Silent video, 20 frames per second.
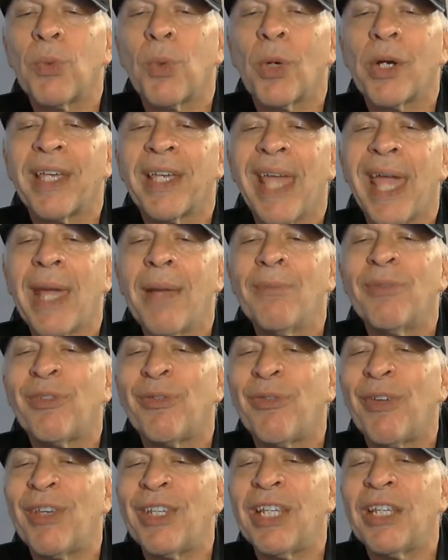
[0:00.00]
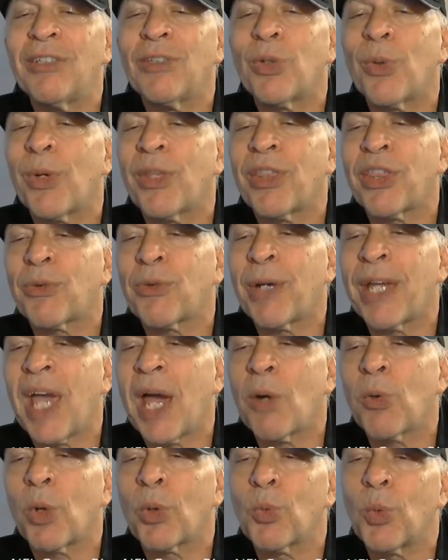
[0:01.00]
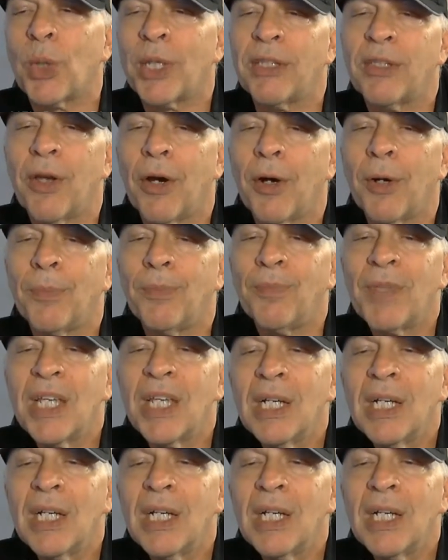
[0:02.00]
where games fit into a three-hour window.